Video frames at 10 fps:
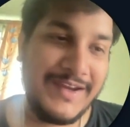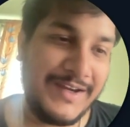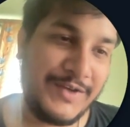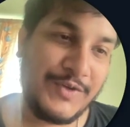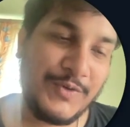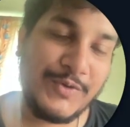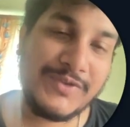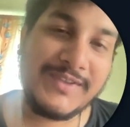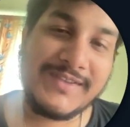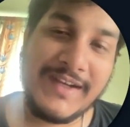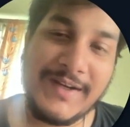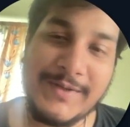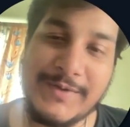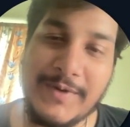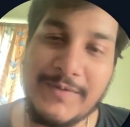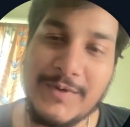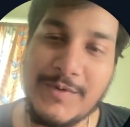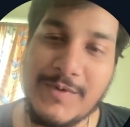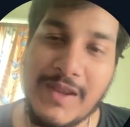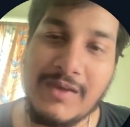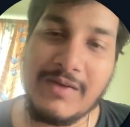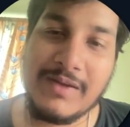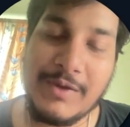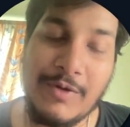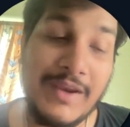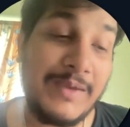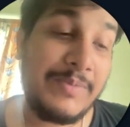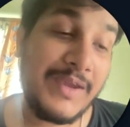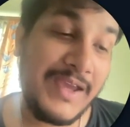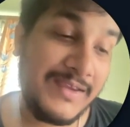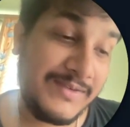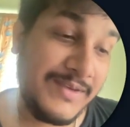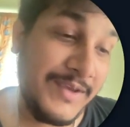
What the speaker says: It shows the status of like your APIs.